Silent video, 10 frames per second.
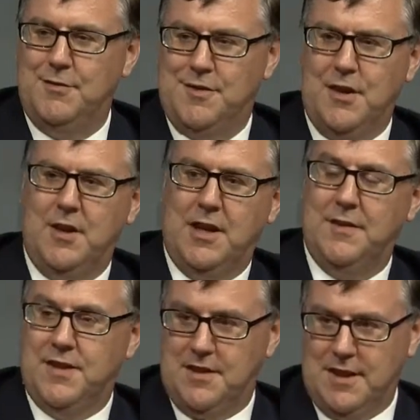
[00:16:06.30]
you currently
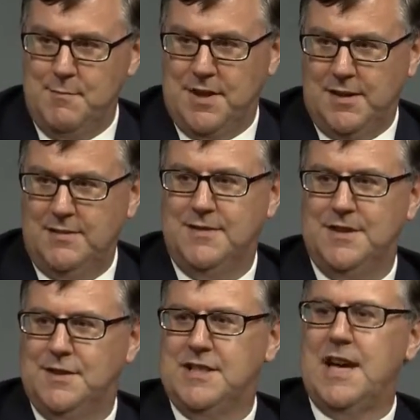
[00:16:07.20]
live in Columbia.
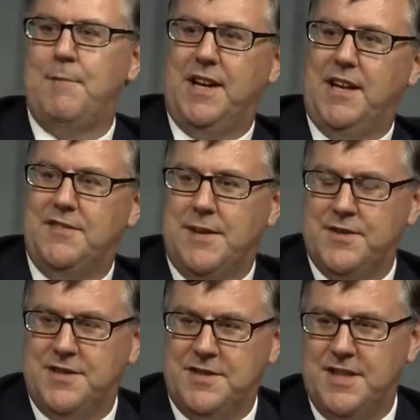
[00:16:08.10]
Is this happening in
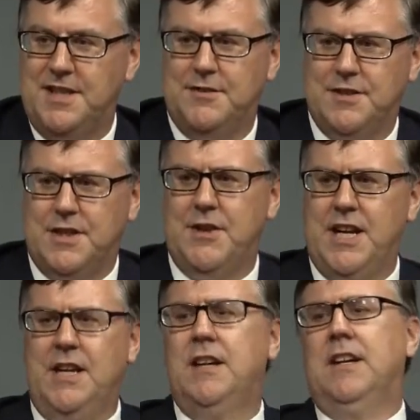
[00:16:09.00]
Jefferson City, or is there any